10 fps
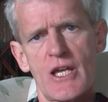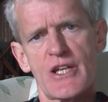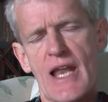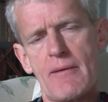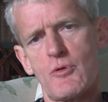
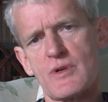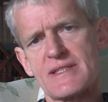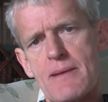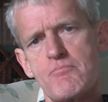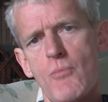Now we want to
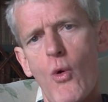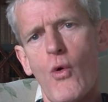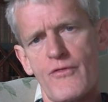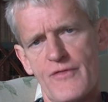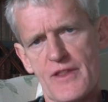say more
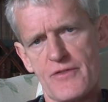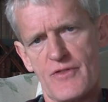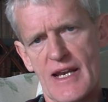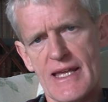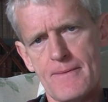
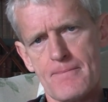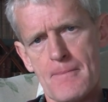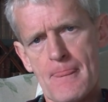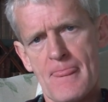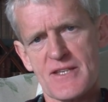faithfully.
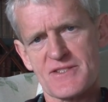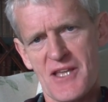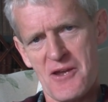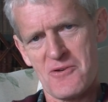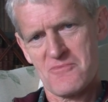
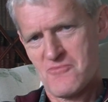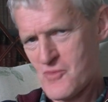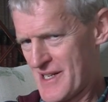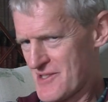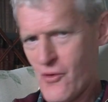So
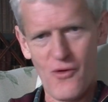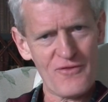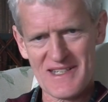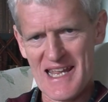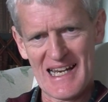we ignore
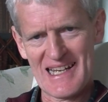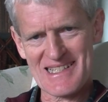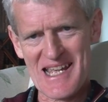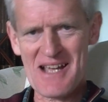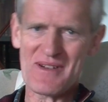
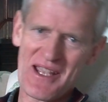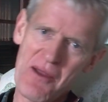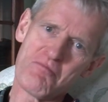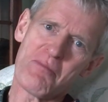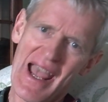fideliter, we go
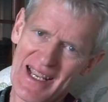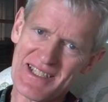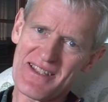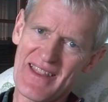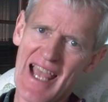back
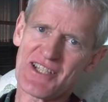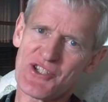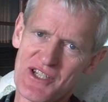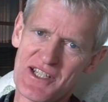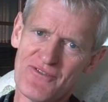to the
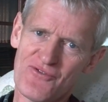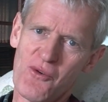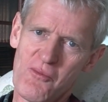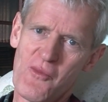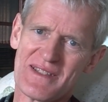adjective
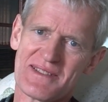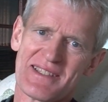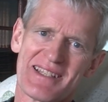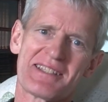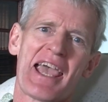from whence
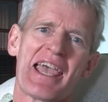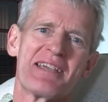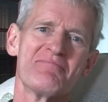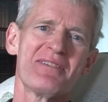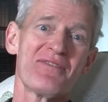it
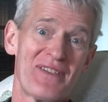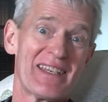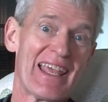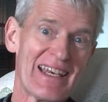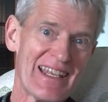came,
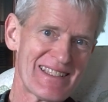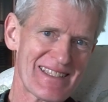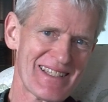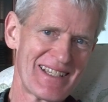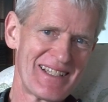fidelis.